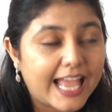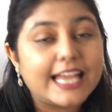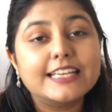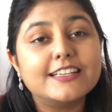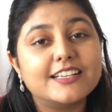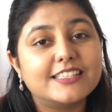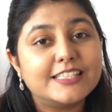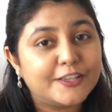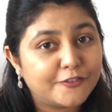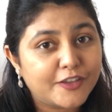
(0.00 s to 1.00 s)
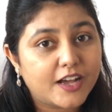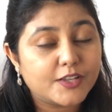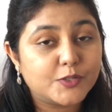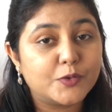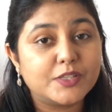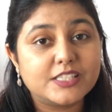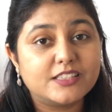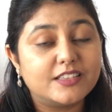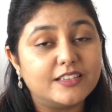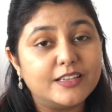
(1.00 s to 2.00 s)
And it's Nivea, so it's
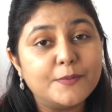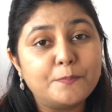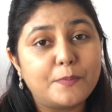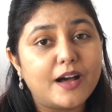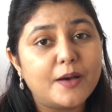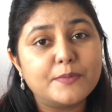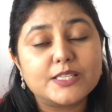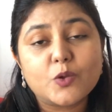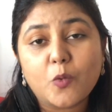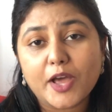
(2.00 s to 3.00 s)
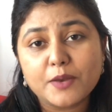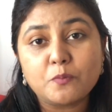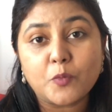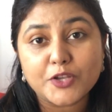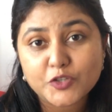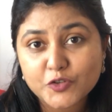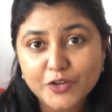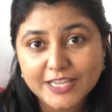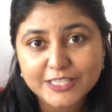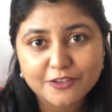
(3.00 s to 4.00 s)
the lip balm is quite
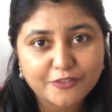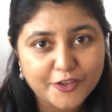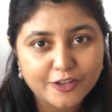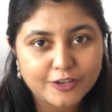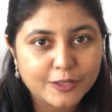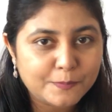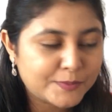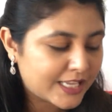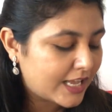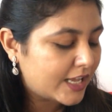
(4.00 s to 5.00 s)
moisturizing for your lips.